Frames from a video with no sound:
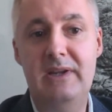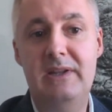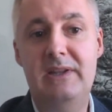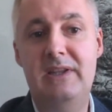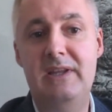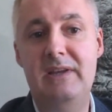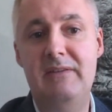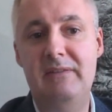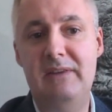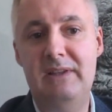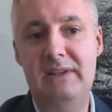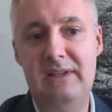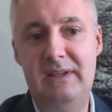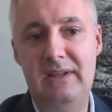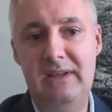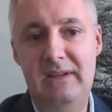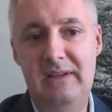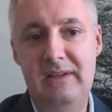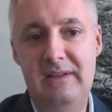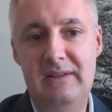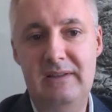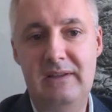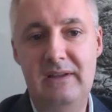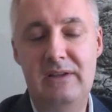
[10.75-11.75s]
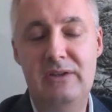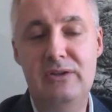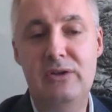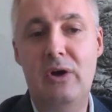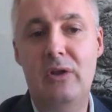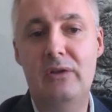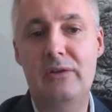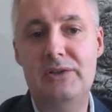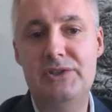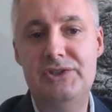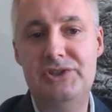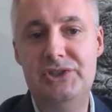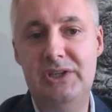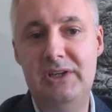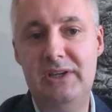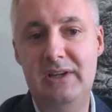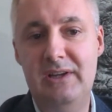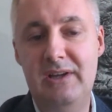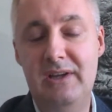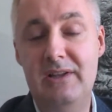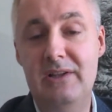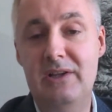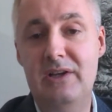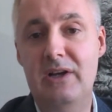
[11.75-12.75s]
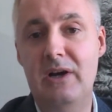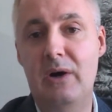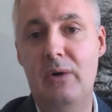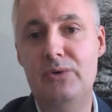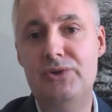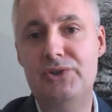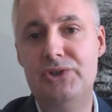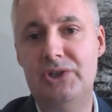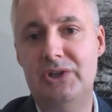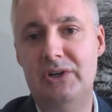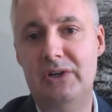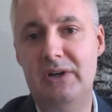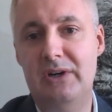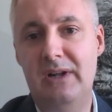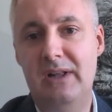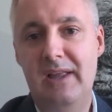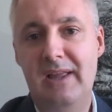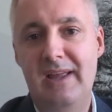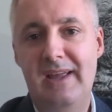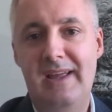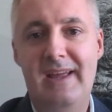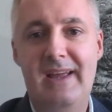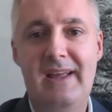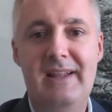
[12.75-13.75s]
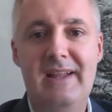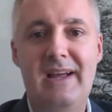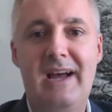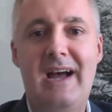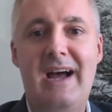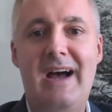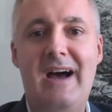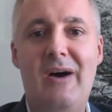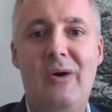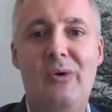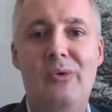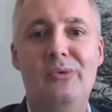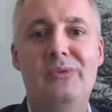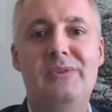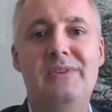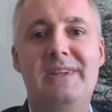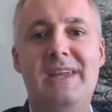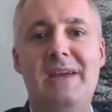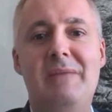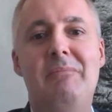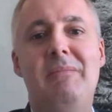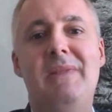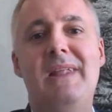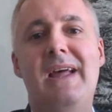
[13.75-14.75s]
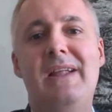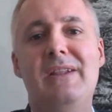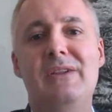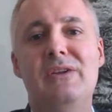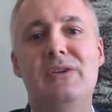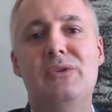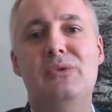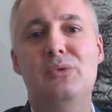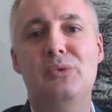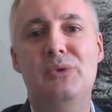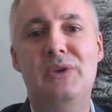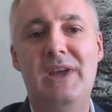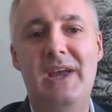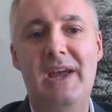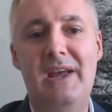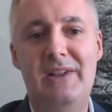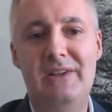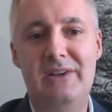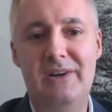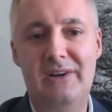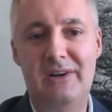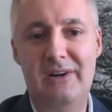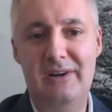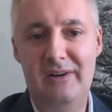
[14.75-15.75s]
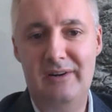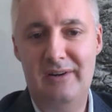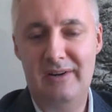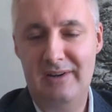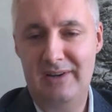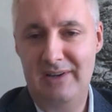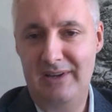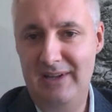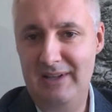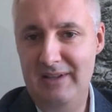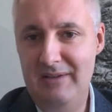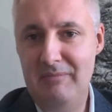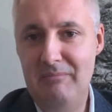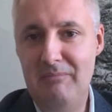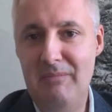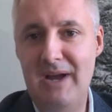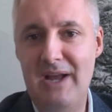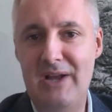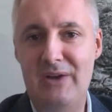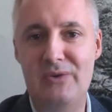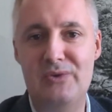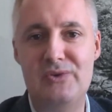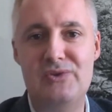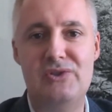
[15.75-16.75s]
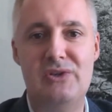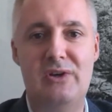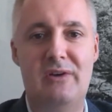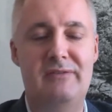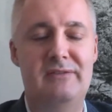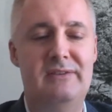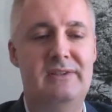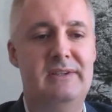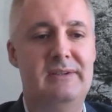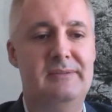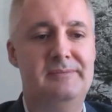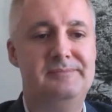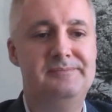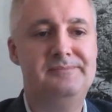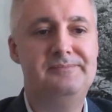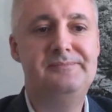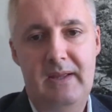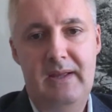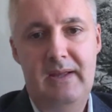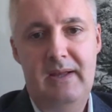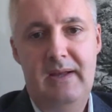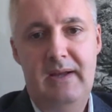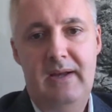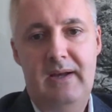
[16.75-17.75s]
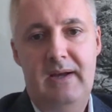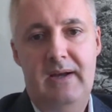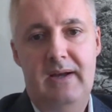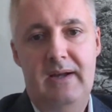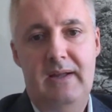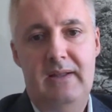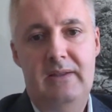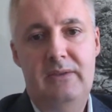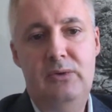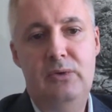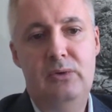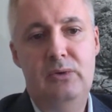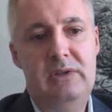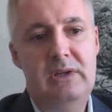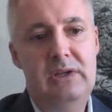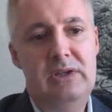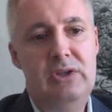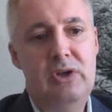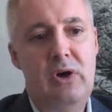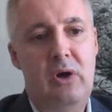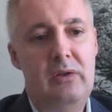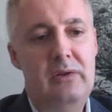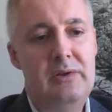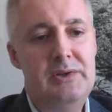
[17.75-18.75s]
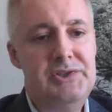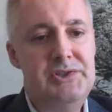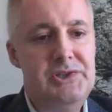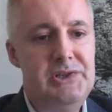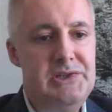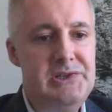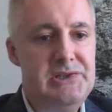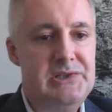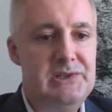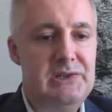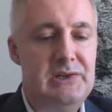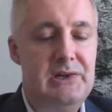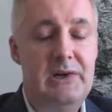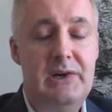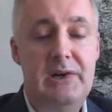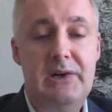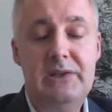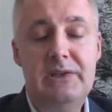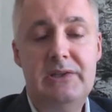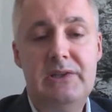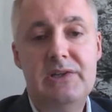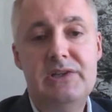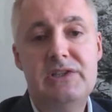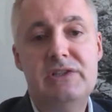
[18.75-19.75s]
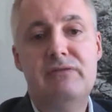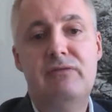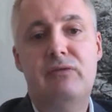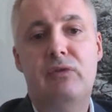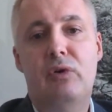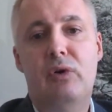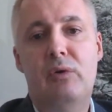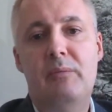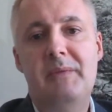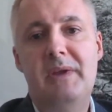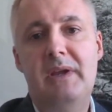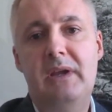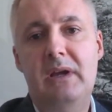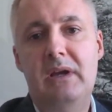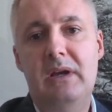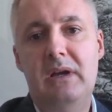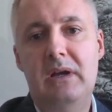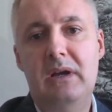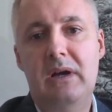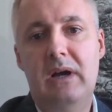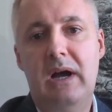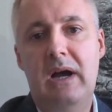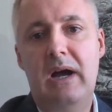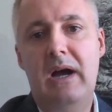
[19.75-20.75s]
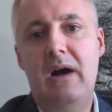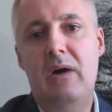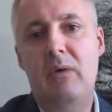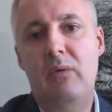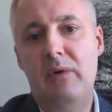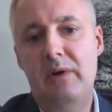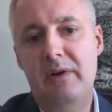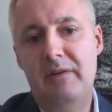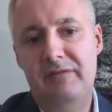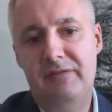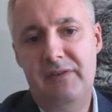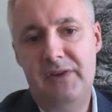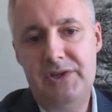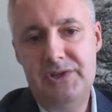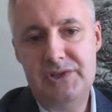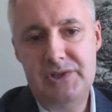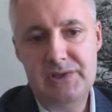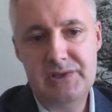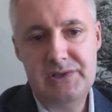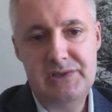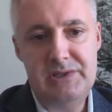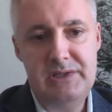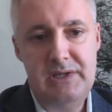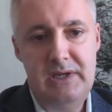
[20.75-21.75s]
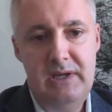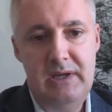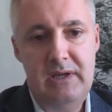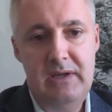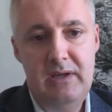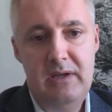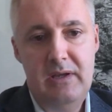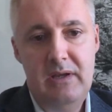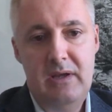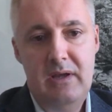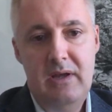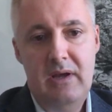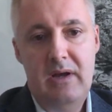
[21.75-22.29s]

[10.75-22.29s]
creativity, technology, and culture and how they blend together in Microsoft. New technologies are transforming our efficiency.